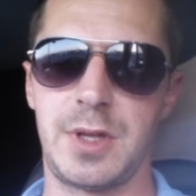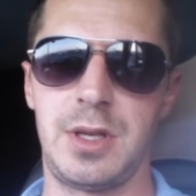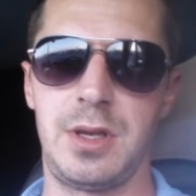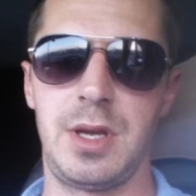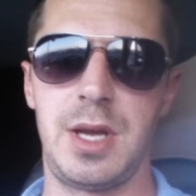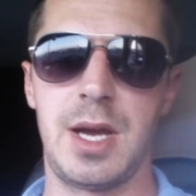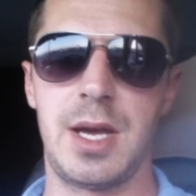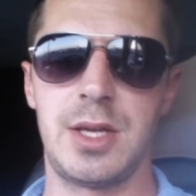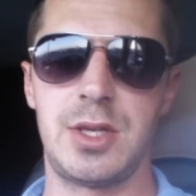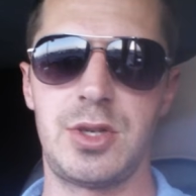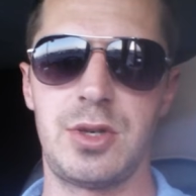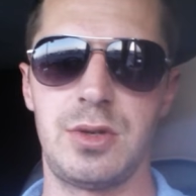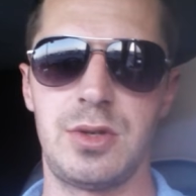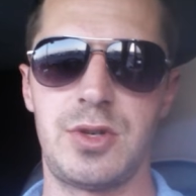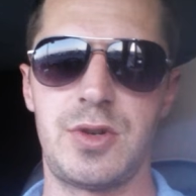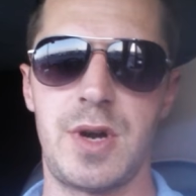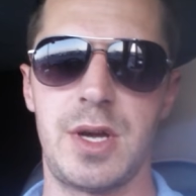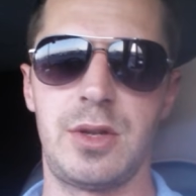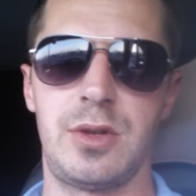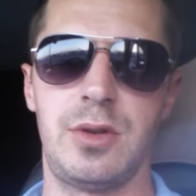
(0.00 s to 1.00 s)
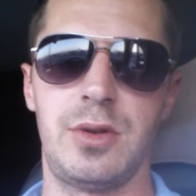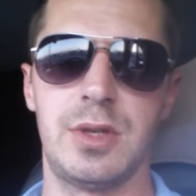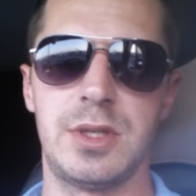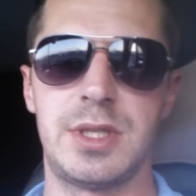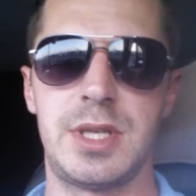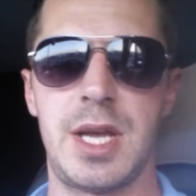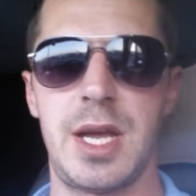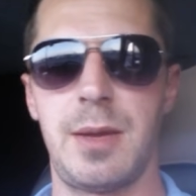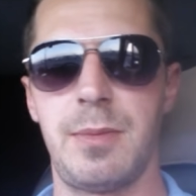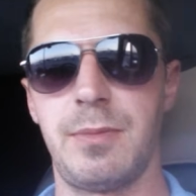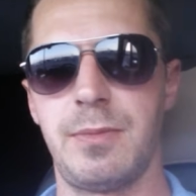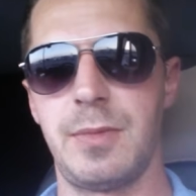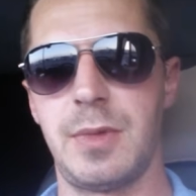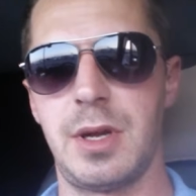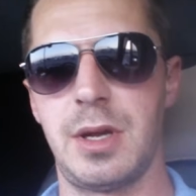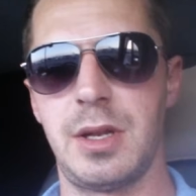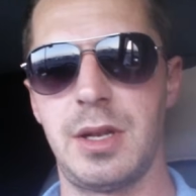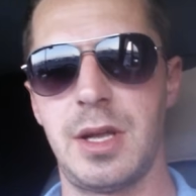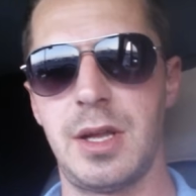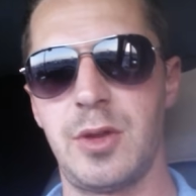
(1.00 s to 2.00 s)
you guys should try to do the same.
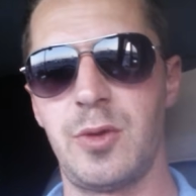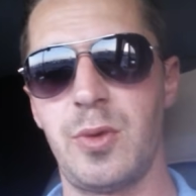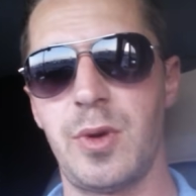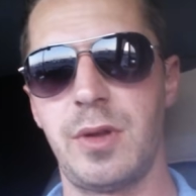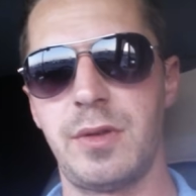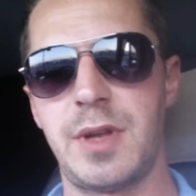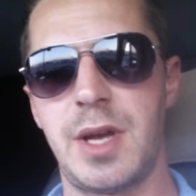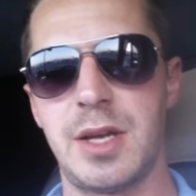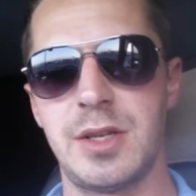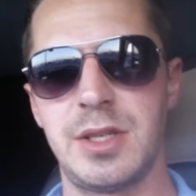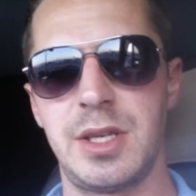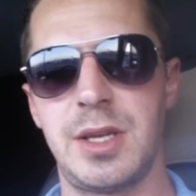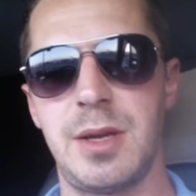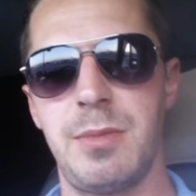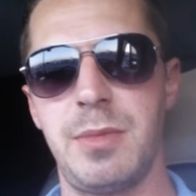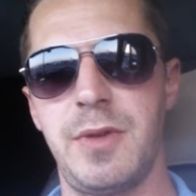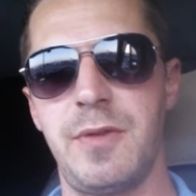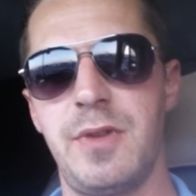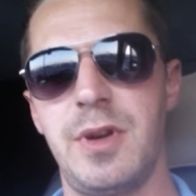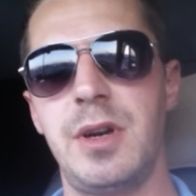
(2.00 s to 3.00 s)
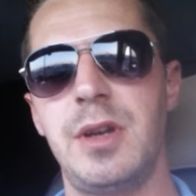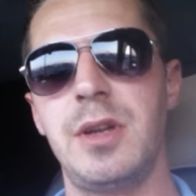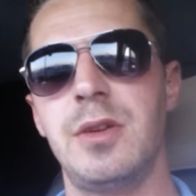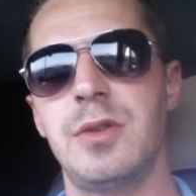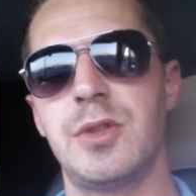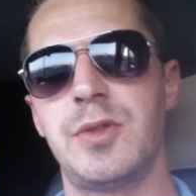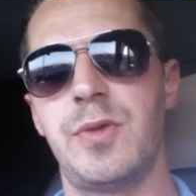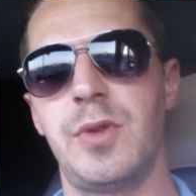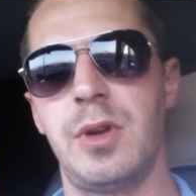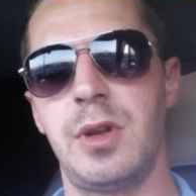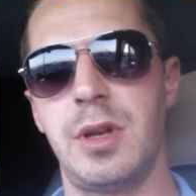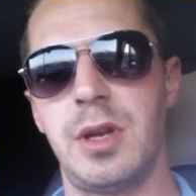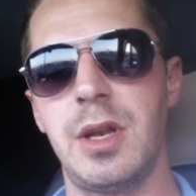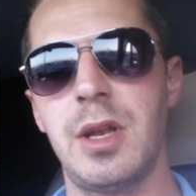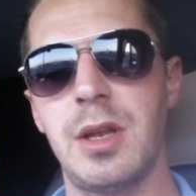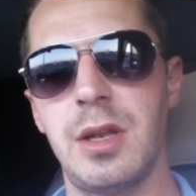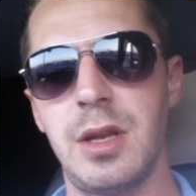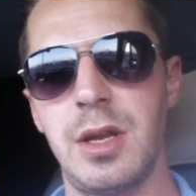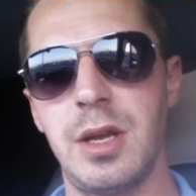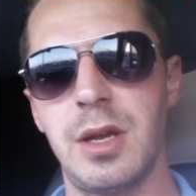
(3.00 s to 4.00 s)
That 12,000 can be very useful on the
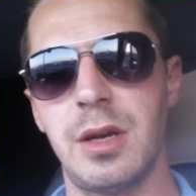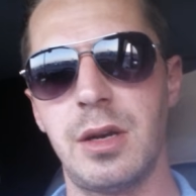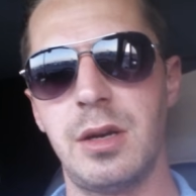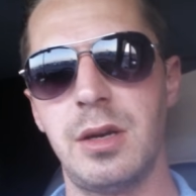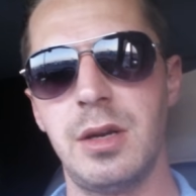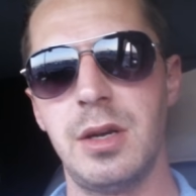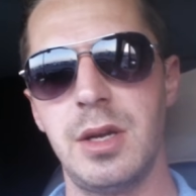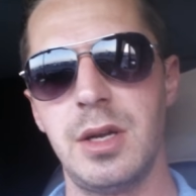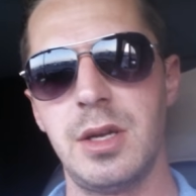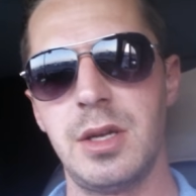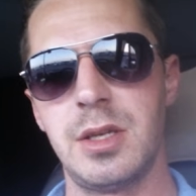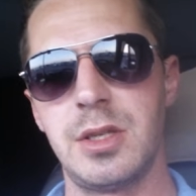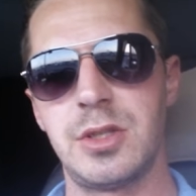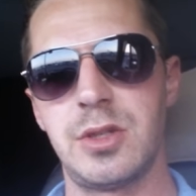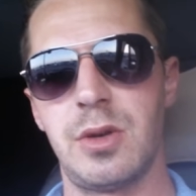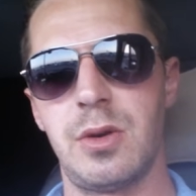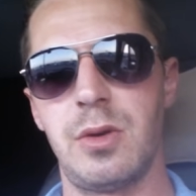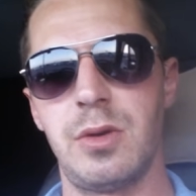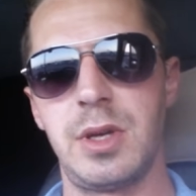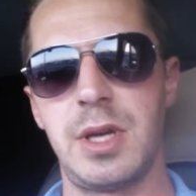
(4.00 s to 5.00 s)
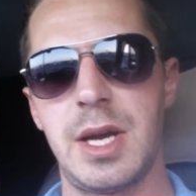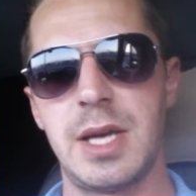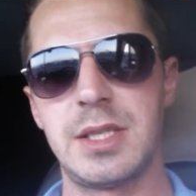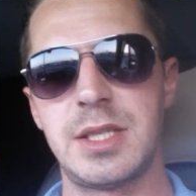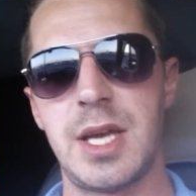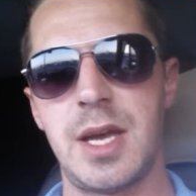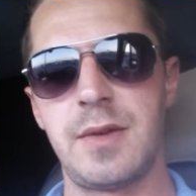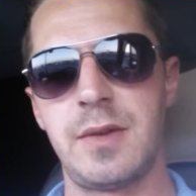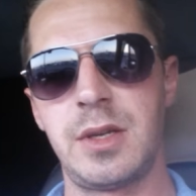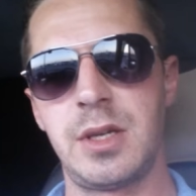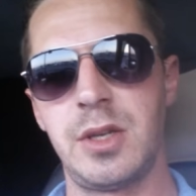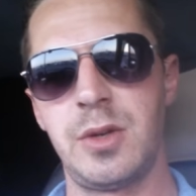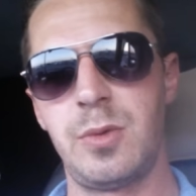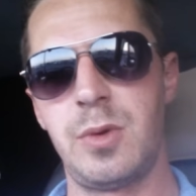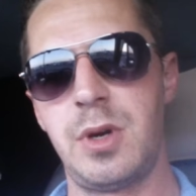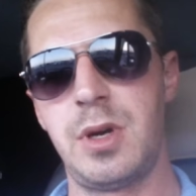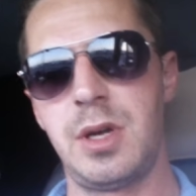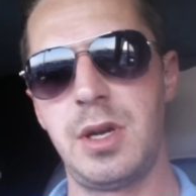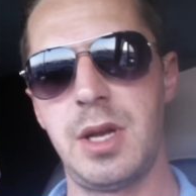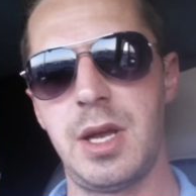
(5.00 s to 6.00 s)
end of the year. So you guys have a good
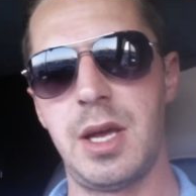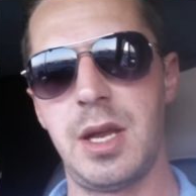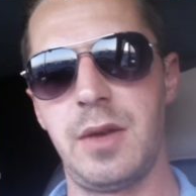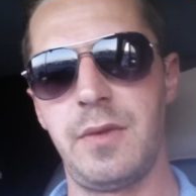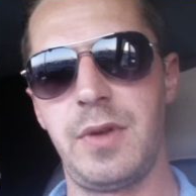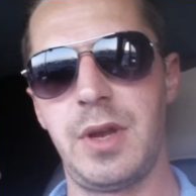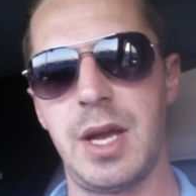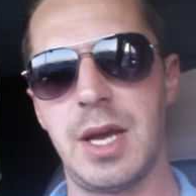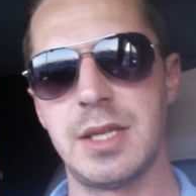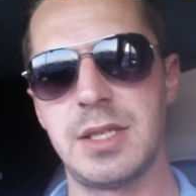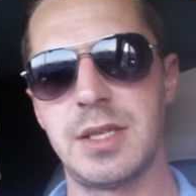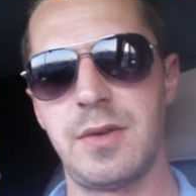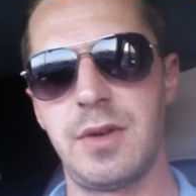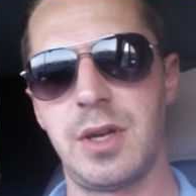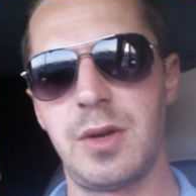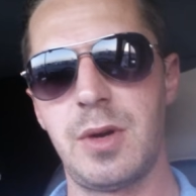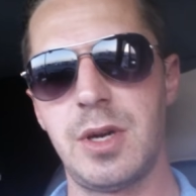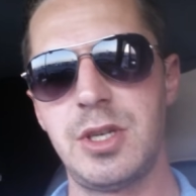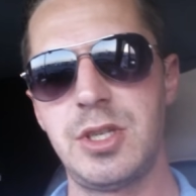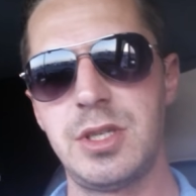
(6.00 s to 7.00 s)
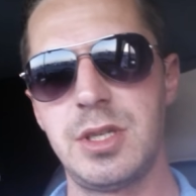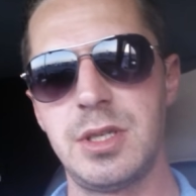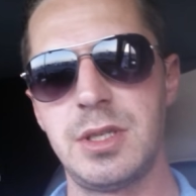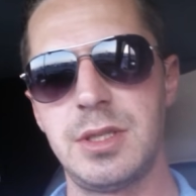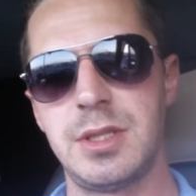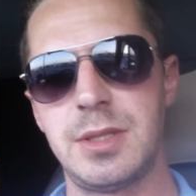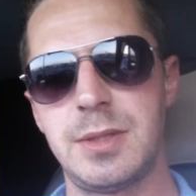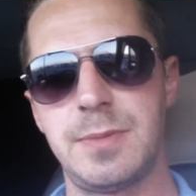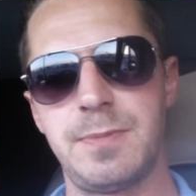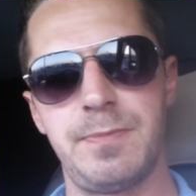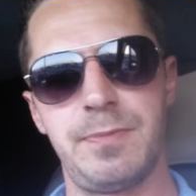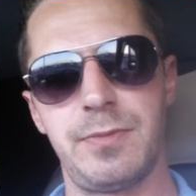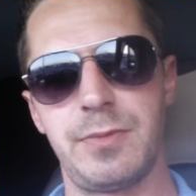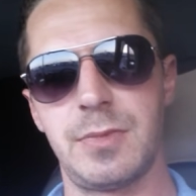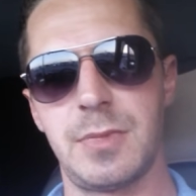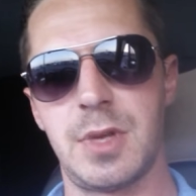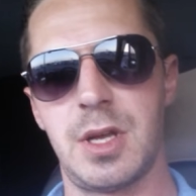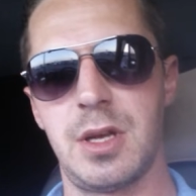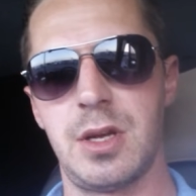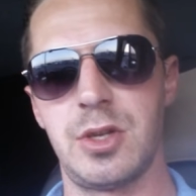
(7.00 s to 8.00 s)
one, and if you guys have any questions,
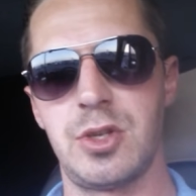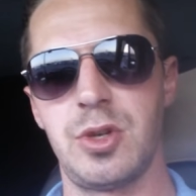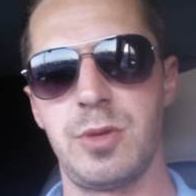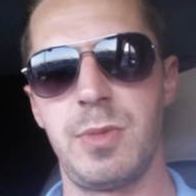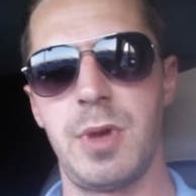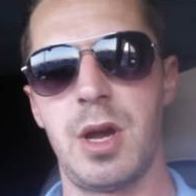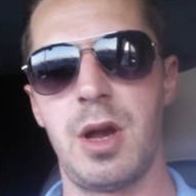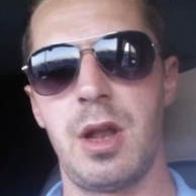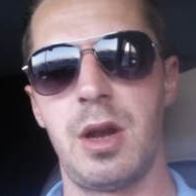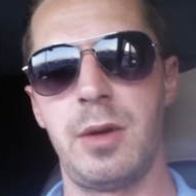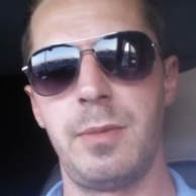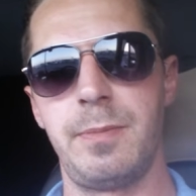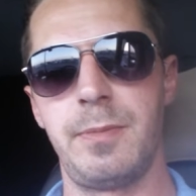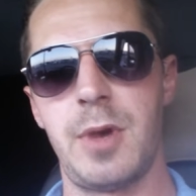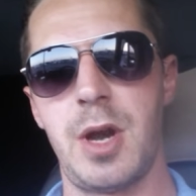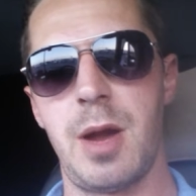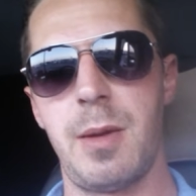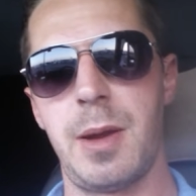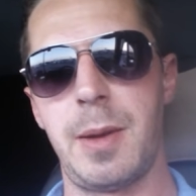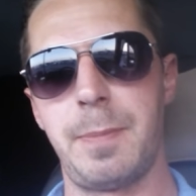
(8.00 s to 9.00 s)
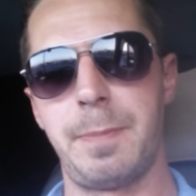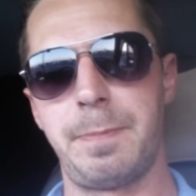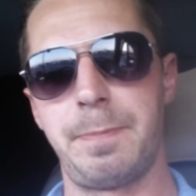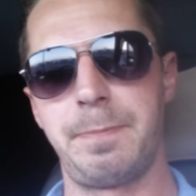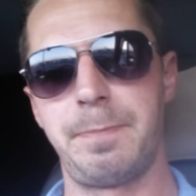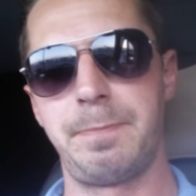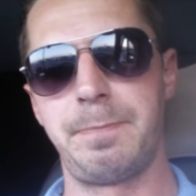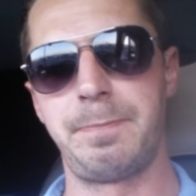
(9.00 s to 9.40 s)
shoot me a holler. Alright, man.